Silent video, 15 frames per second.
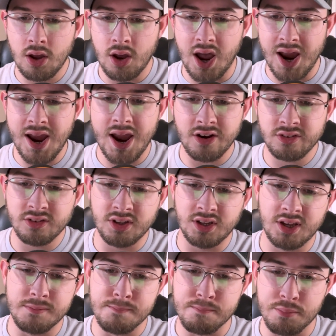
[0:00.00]
I actually
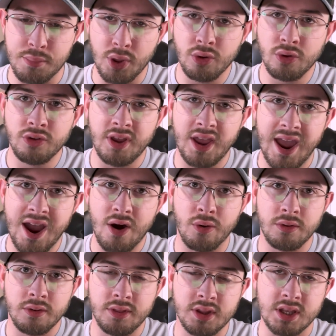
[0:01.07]
can build
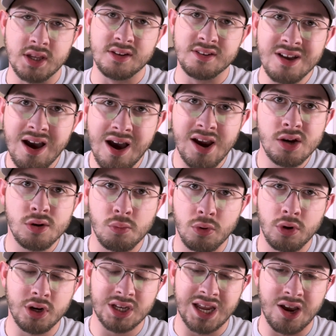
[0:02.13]
out the entire
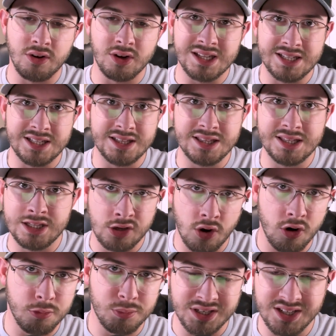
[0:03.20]
workout in the
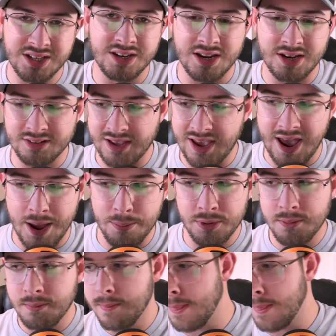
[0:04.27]
Garmin Connect app.